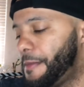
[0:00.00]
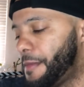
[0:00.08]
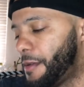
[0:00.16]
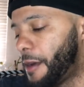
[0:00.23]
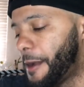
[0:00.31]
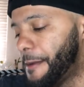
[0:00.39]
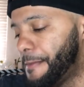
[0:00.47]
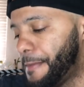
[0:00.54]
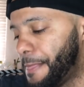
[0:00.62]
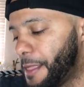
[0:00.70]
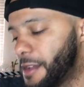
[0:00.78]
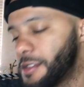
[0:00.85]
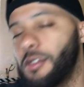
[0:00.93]
right?
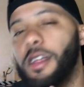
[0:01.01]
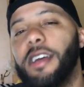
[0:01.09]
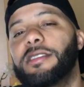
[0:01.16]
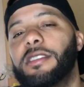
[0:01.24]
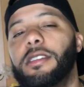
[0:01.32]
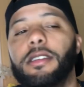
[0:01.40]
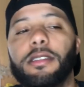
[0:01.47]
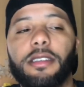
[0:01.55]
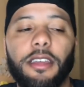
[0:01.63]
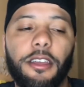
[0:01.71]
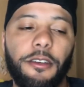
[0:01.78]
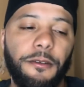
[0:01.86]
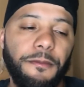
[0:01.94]
So that's good to
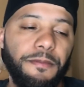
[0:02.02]
hear.